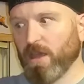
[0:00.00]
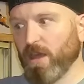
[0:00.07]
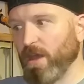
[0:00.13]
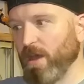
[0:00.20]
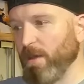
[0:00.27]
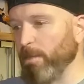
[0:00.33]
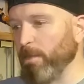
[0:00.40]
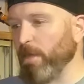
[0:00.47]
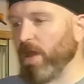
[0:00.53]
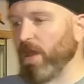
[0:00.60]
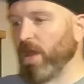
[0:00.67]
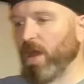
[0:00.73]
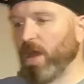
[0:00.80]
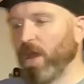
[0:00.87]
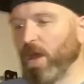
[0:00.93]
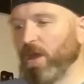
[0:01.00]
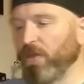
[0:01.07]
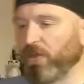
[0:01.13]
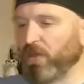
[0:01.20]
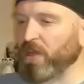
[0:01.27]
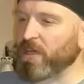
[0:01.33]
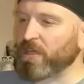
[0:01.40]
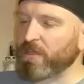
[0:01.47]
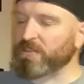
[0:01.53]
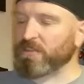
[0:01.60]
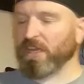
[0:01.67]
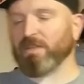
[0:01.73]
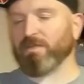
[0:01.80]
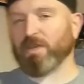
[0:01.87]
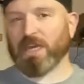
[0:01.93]
I think at the
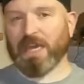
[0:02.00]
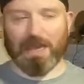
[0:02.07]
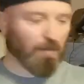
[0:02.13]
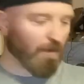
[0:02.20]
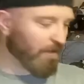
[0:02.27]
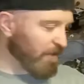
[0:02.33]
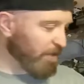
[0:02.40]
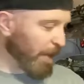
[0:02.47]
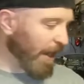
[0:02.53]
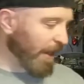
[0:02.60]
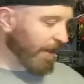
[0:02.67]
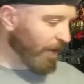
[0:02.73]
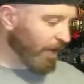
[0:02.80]
time it came off the back